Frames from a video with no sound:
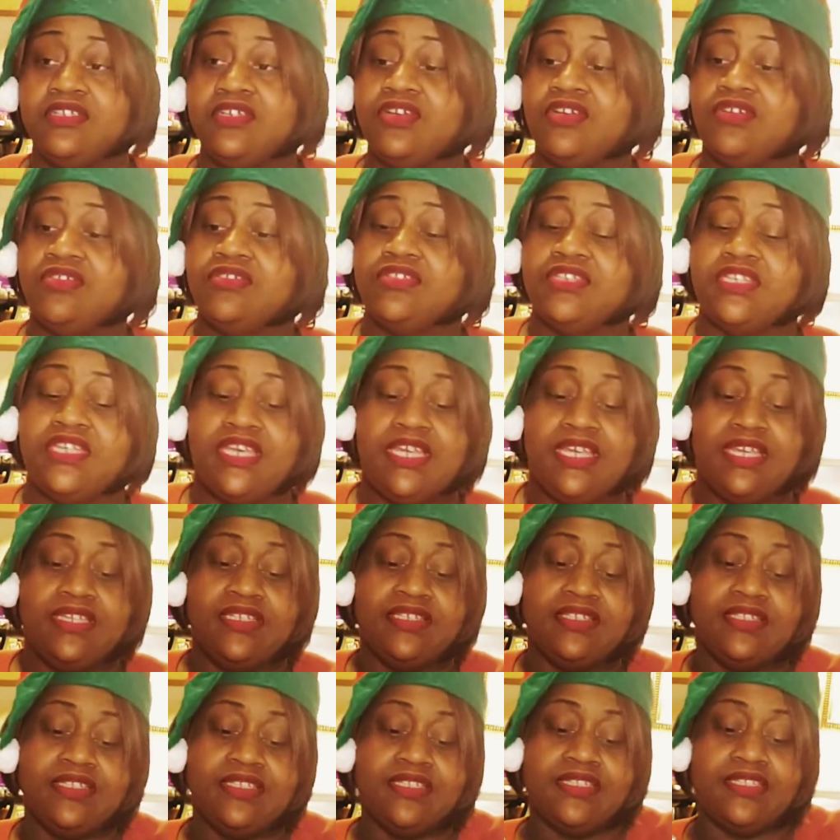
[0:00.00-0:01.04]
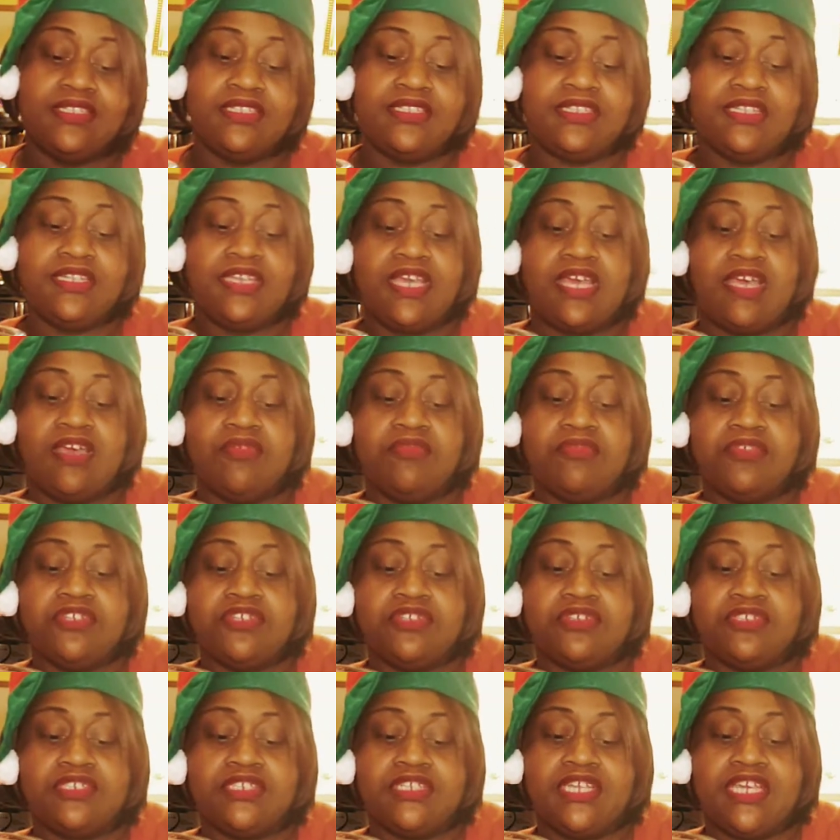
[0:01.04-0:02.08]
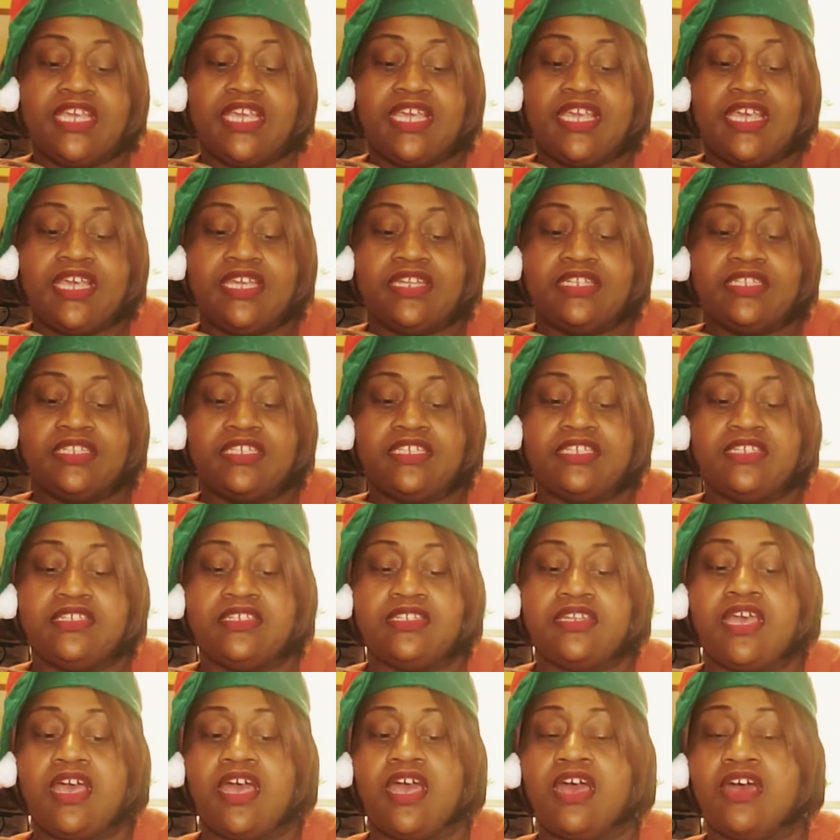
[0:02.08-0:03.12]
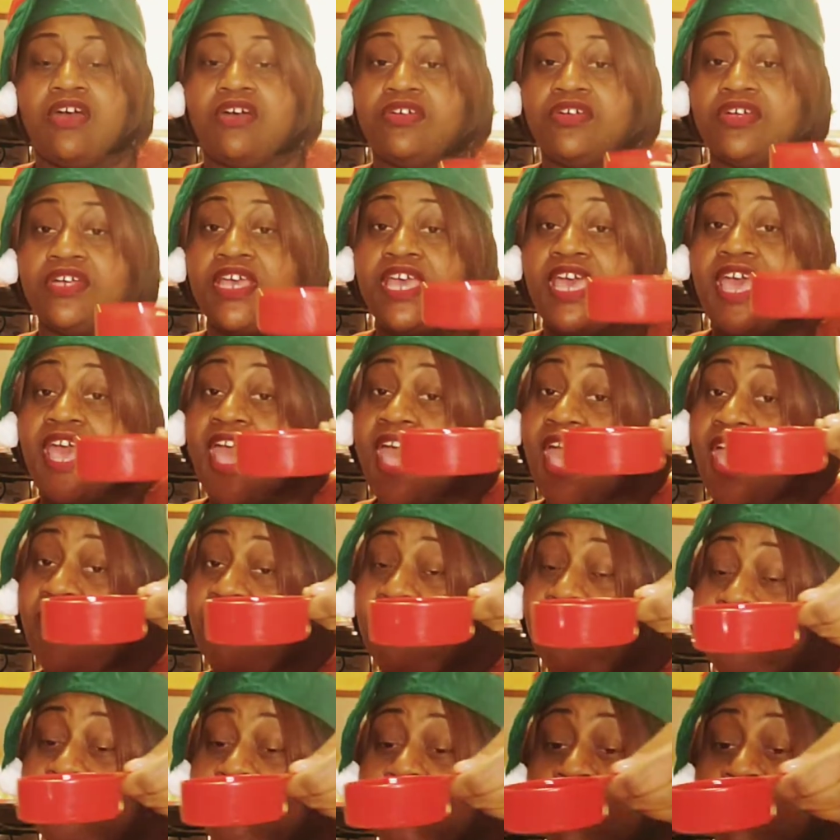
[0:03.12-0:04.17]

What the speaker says: Okay, now we're going to add in our half a